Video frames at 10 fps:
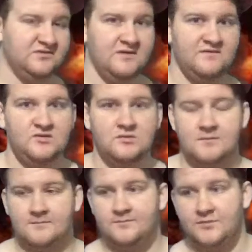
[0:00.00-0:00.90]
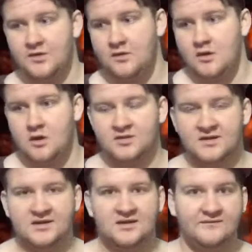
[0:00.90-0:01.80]
if you are
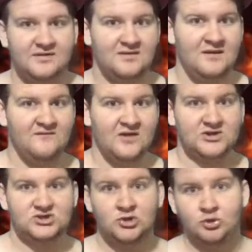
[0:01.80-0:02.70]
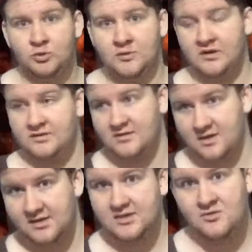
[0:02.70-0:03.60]
lucky enough and they find you and they
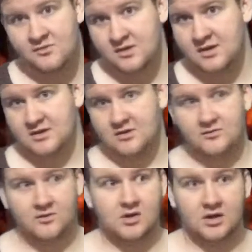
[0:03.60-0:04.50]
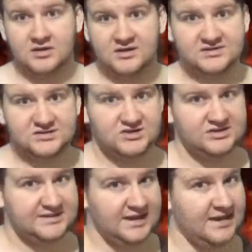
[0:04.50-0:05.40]
like you, regardless, you
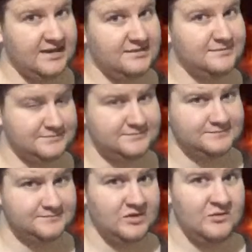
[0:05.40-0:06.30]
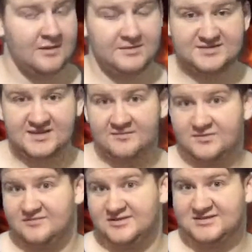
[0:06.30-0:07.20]
might be set
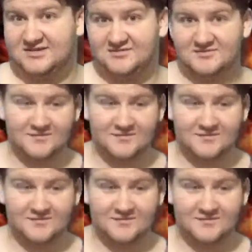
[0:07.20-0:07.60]
pretty much. So